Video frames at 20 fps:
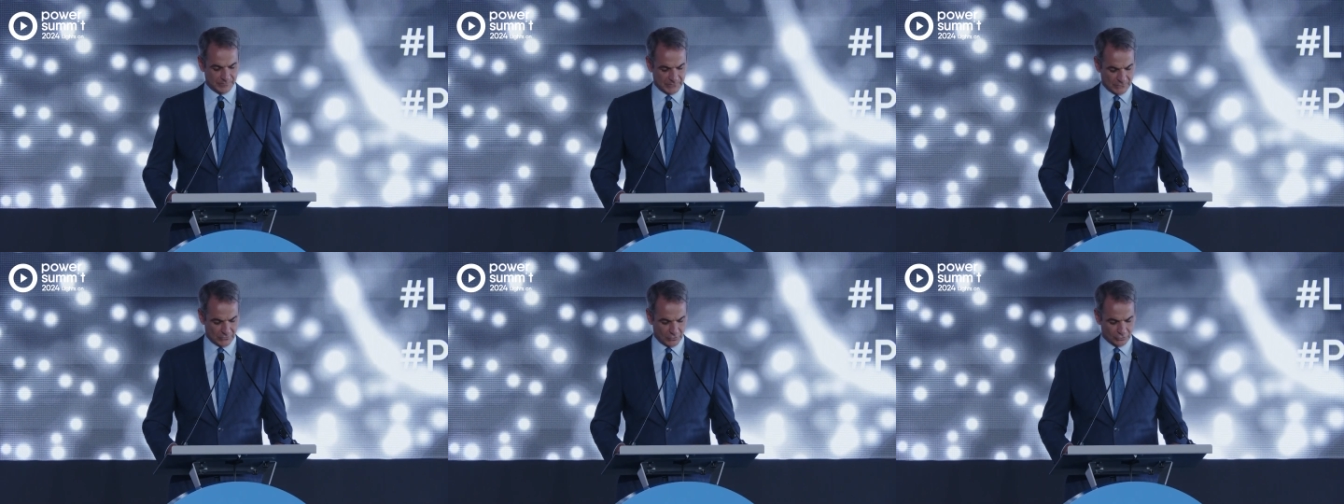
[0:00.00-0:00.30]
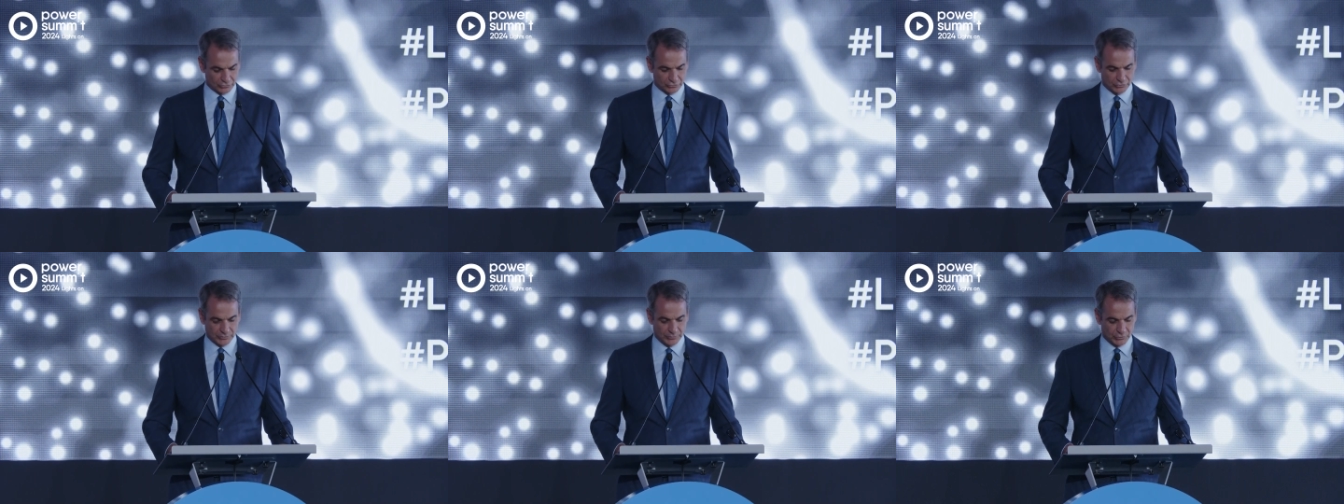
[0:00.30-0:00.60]

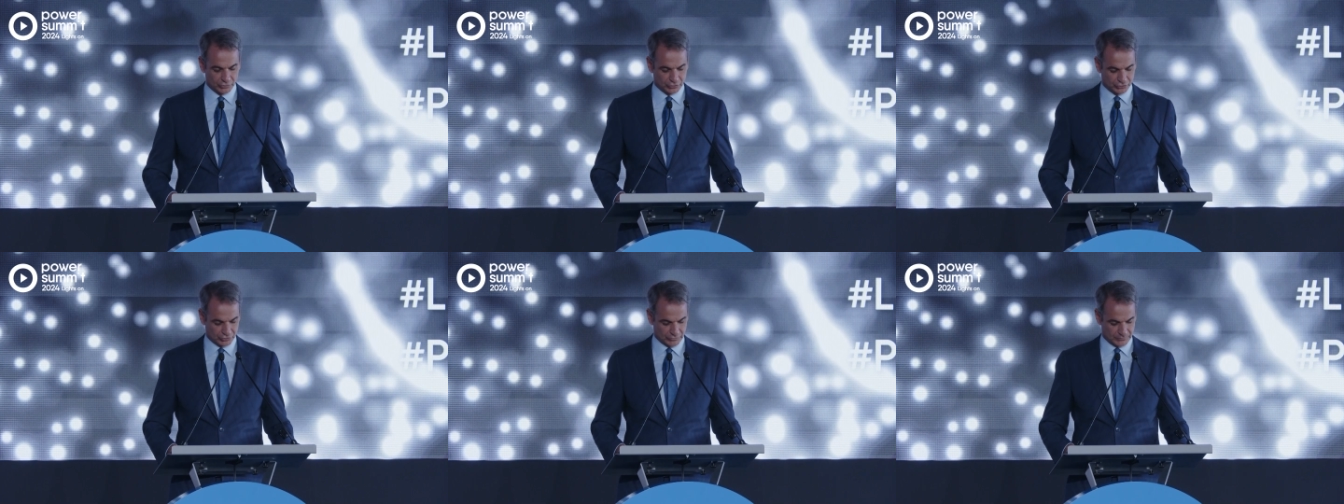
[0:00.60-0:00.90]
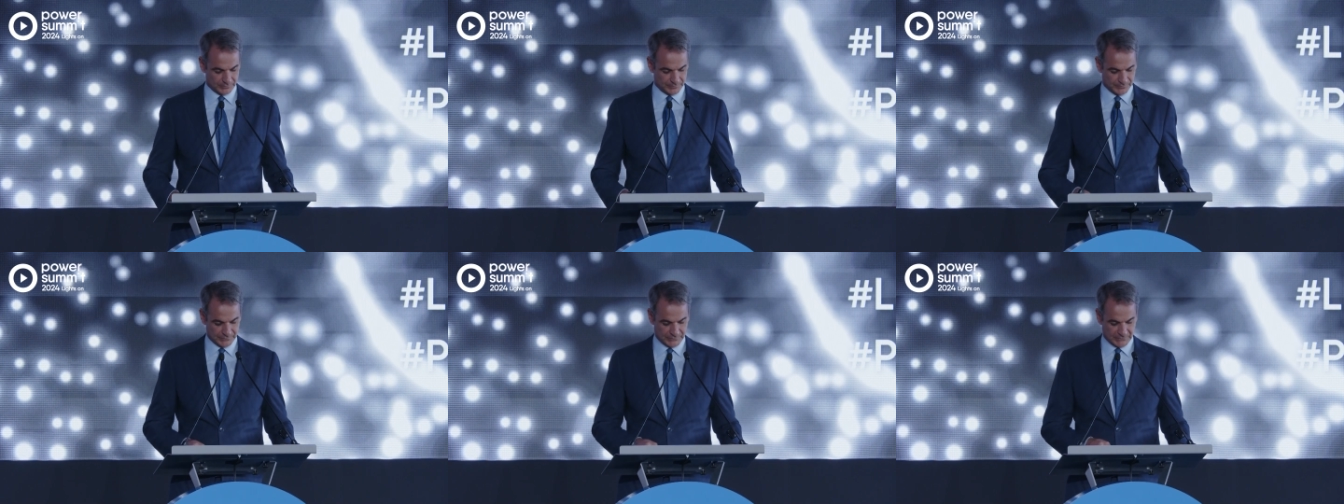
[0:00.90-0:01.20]
contribution
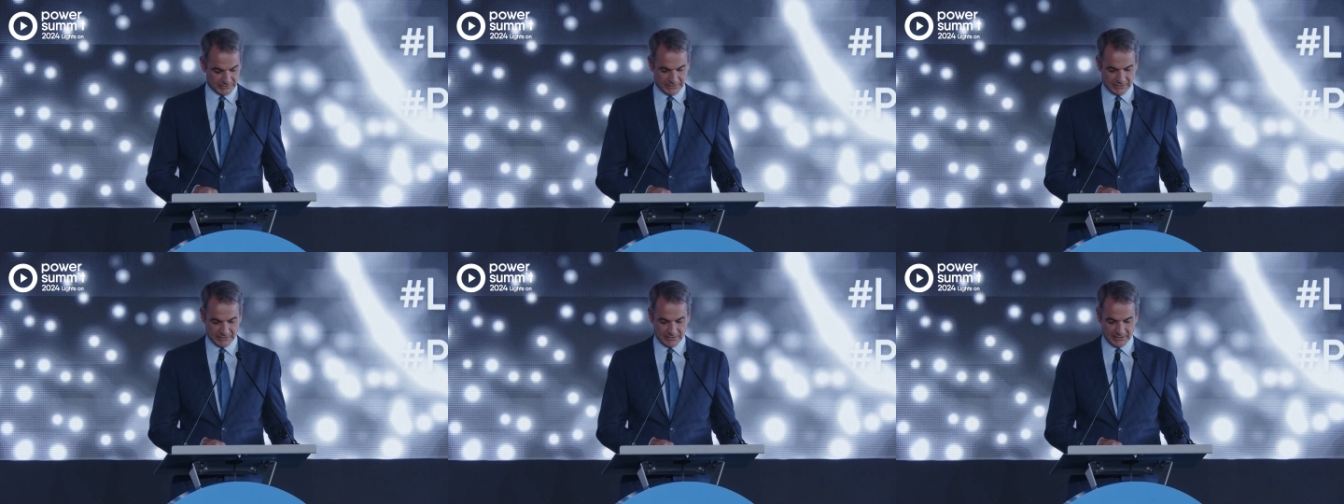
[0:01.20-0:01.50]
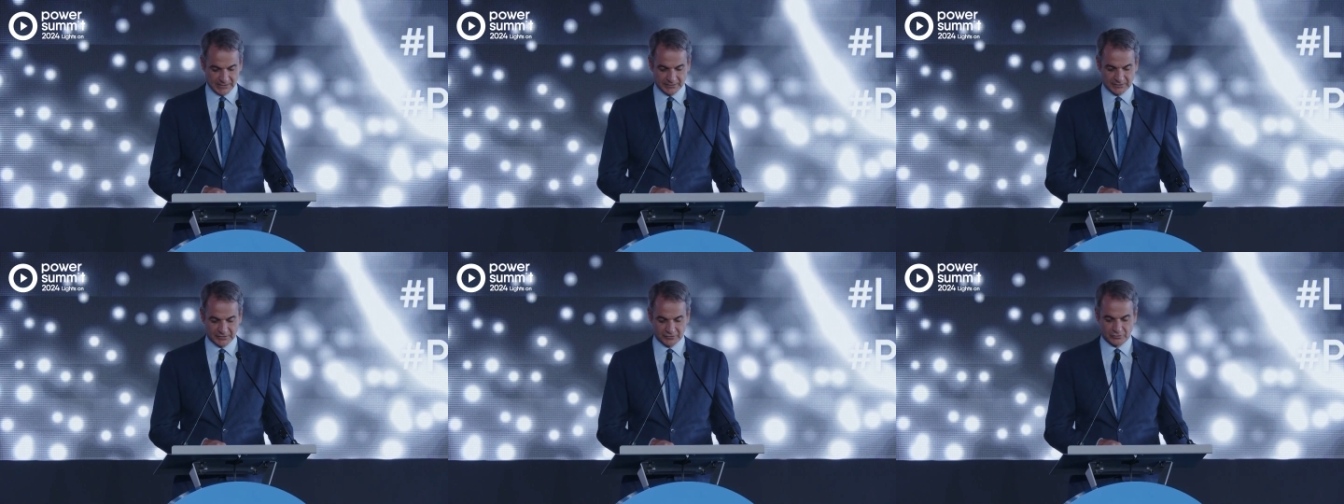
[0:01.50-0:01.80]

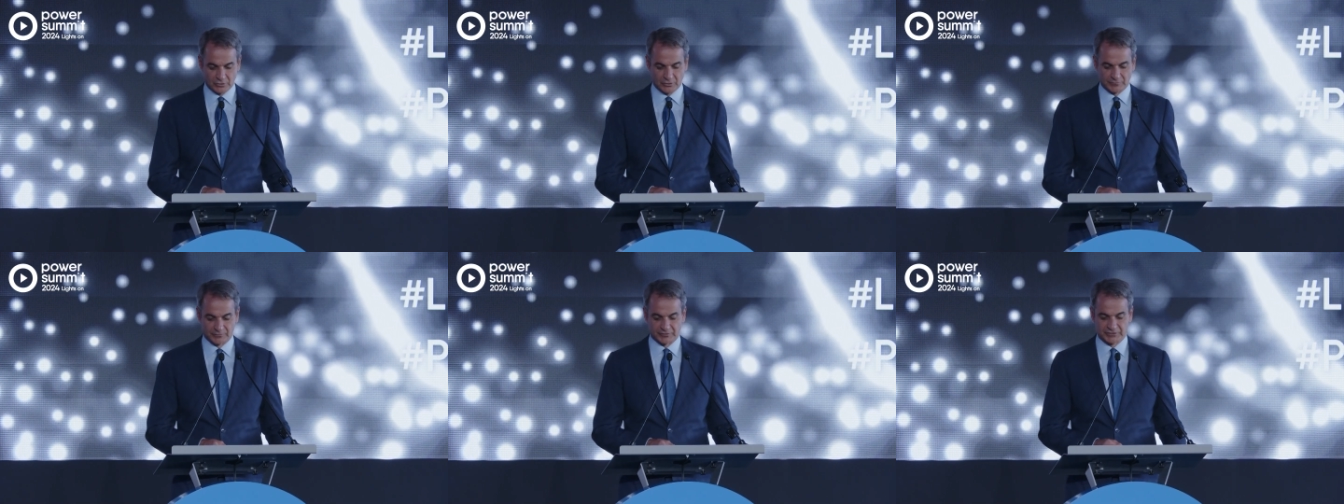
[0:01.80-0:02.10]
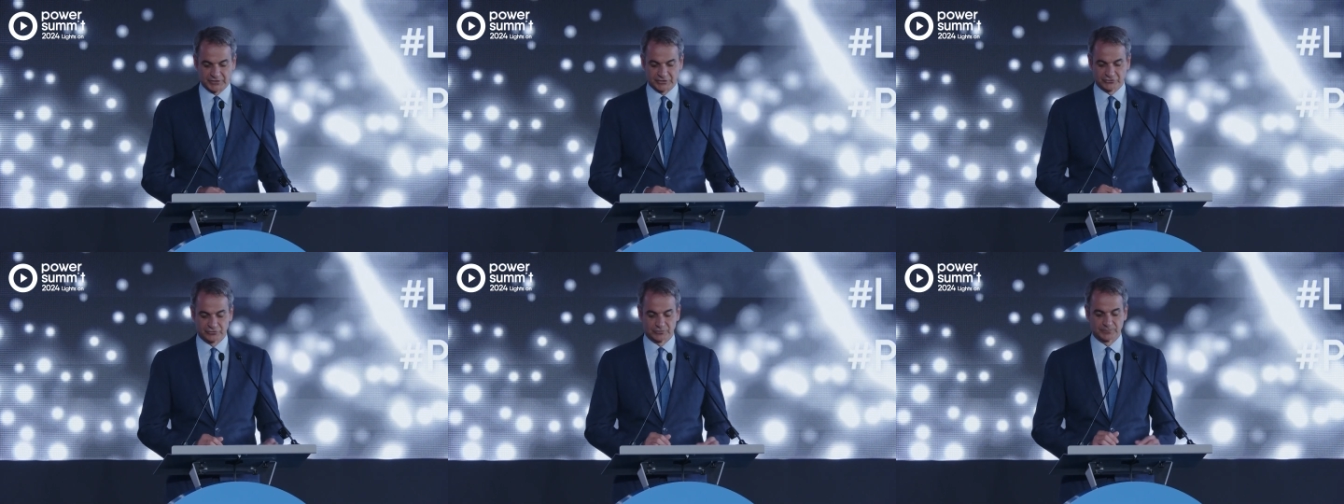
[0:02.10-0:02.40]
in this
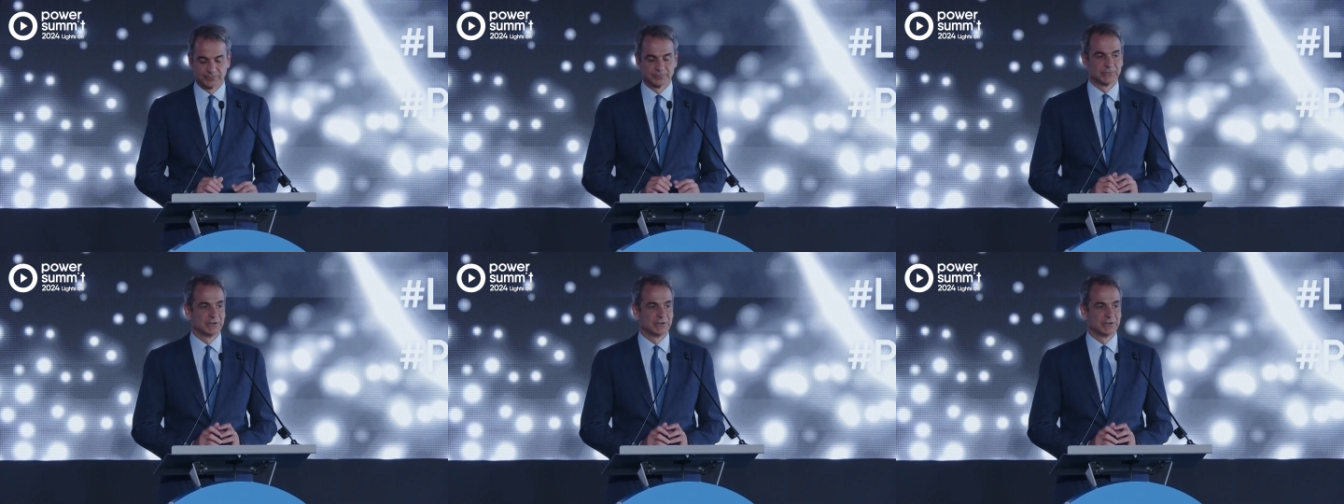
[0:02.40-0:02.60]
conversation.